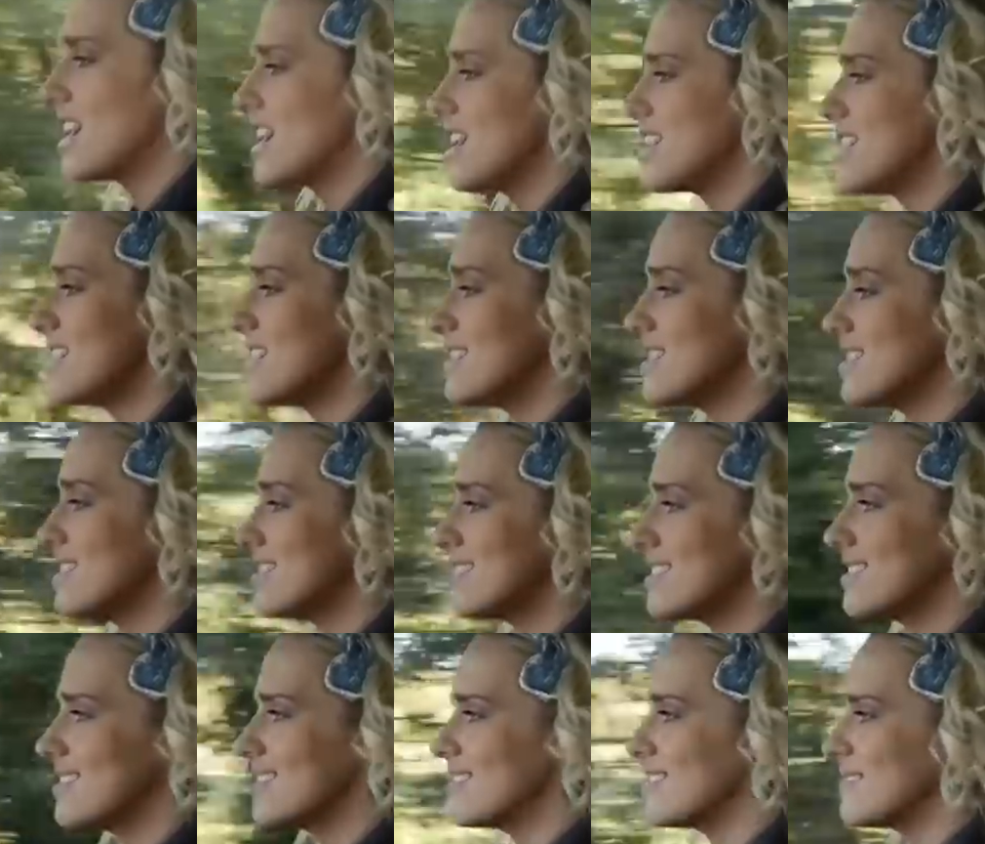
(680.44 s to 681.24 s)

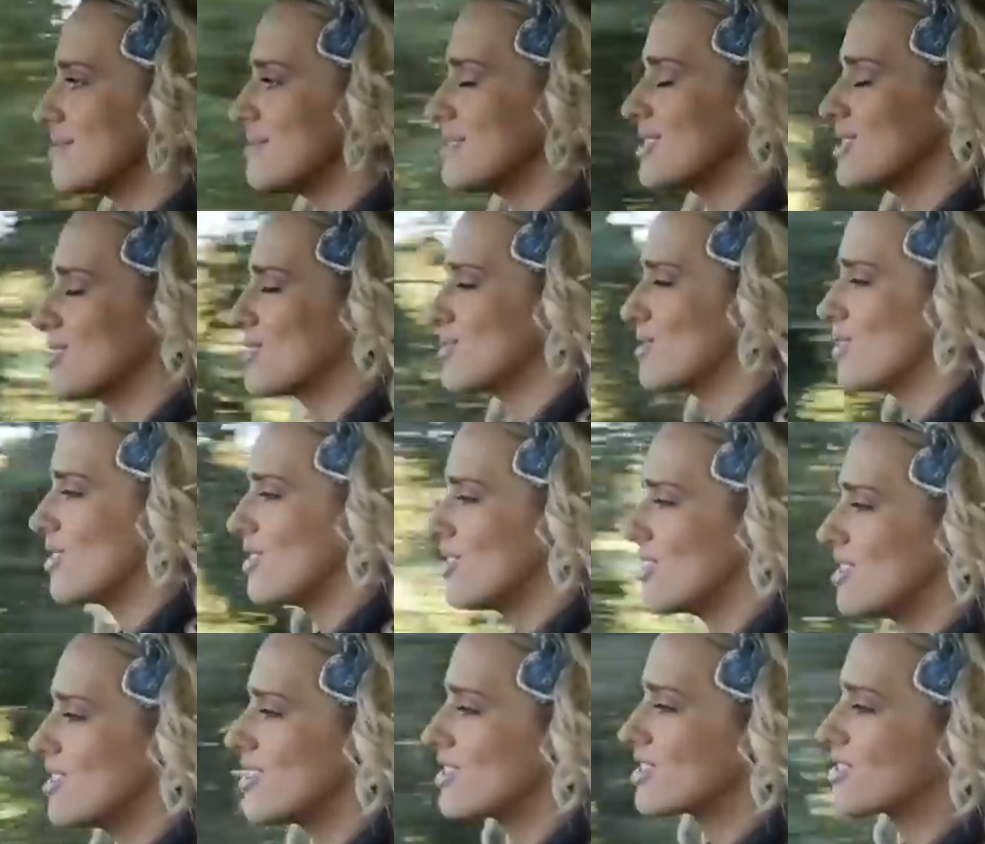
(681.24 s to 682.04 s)
I'm a
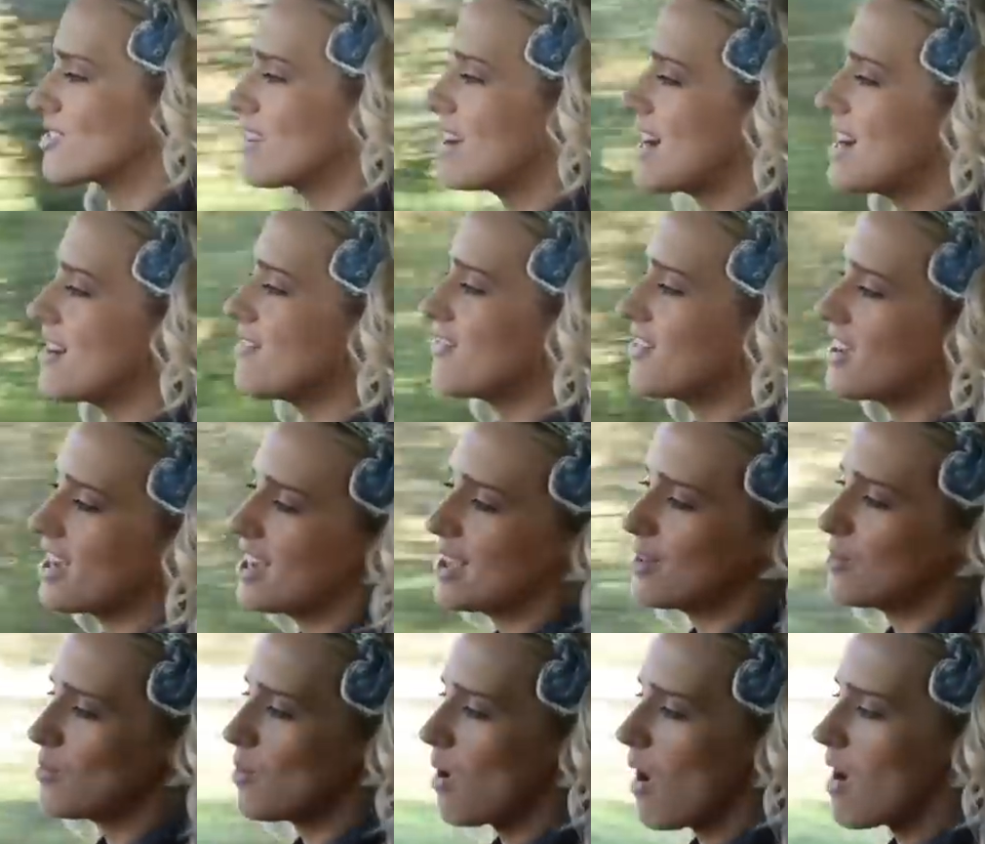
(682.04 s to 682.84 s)
truck
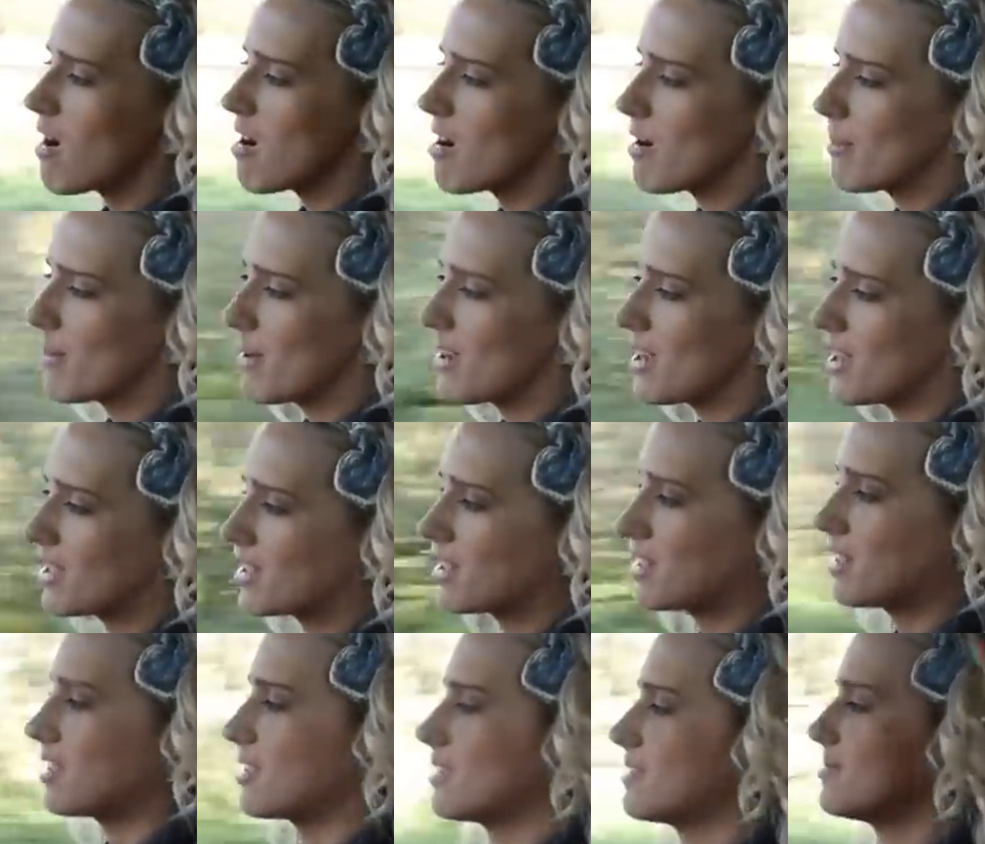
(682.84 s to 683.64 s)
driving
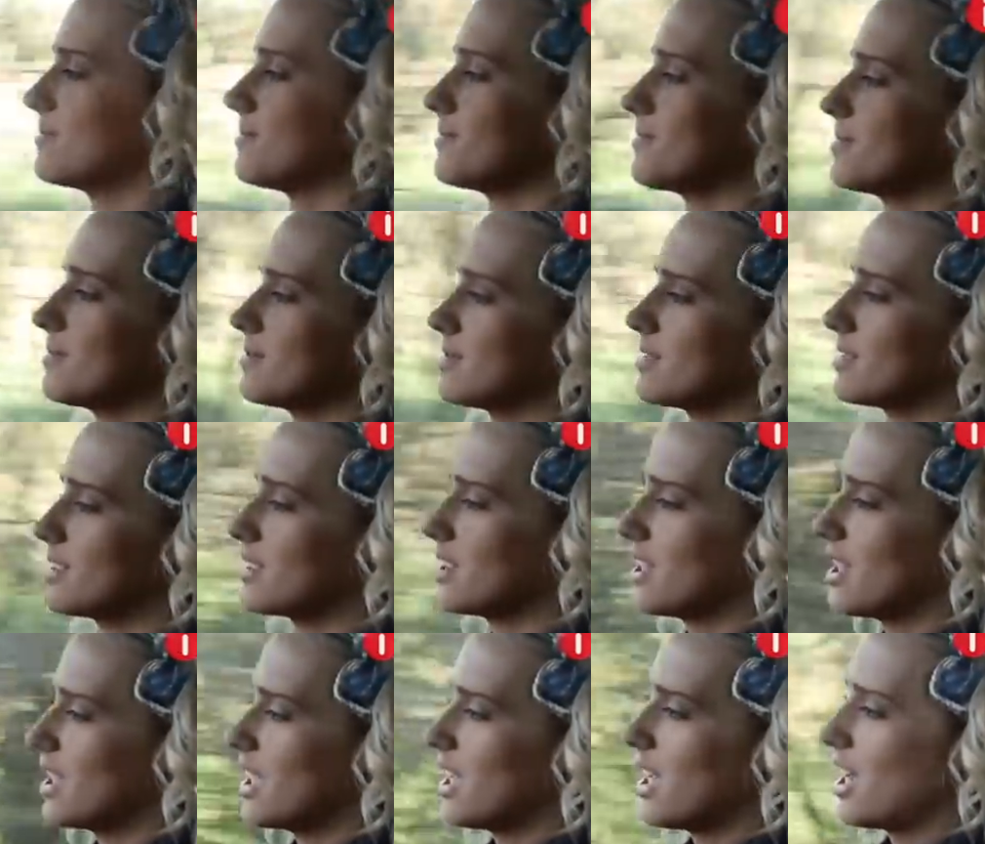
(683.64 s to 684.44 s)
woman.
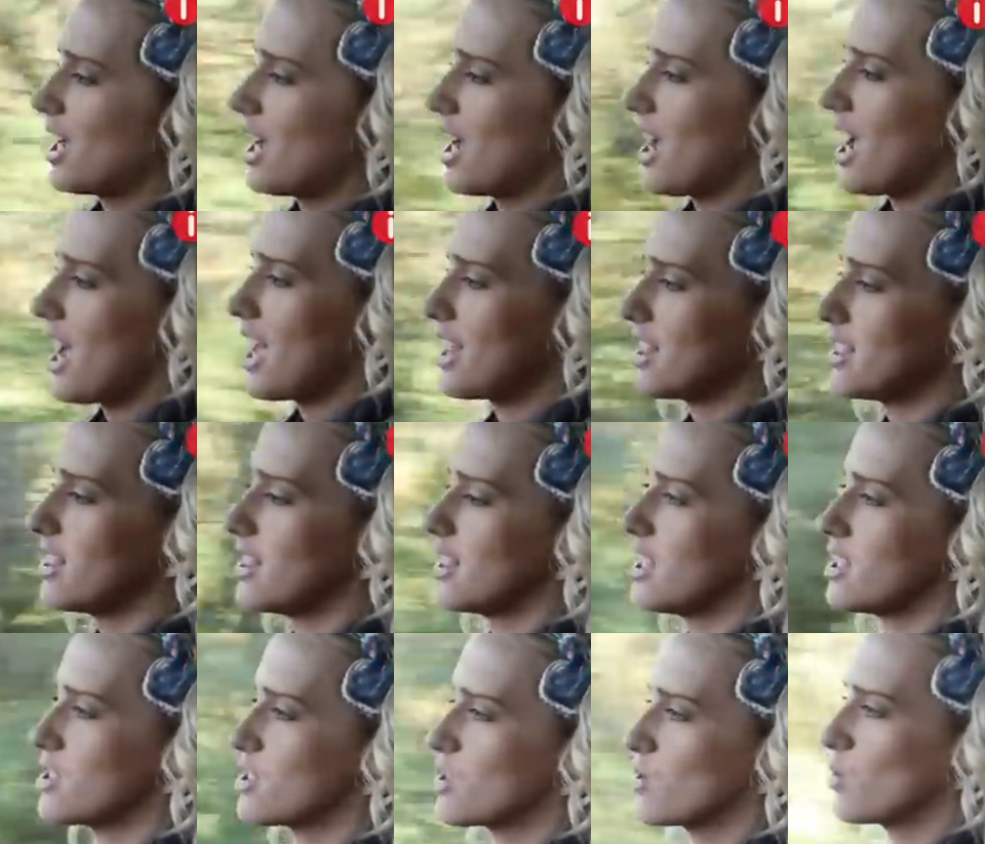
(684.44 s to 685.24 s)

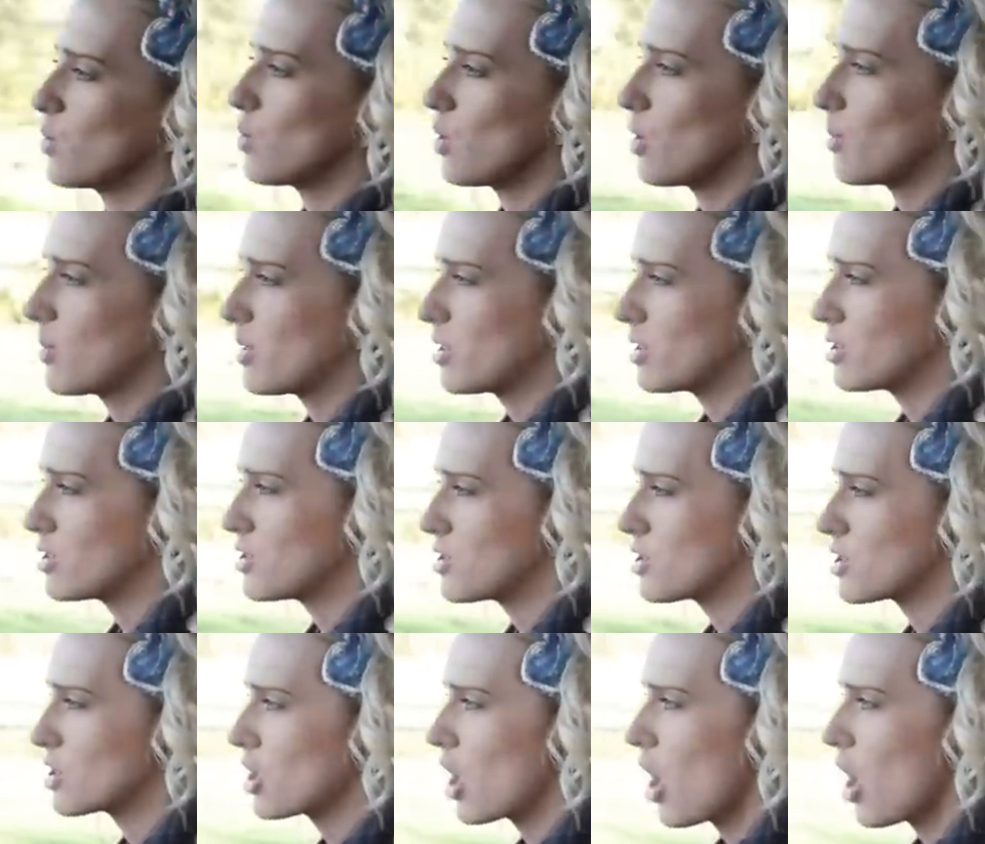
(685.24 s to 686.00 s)
And this woman.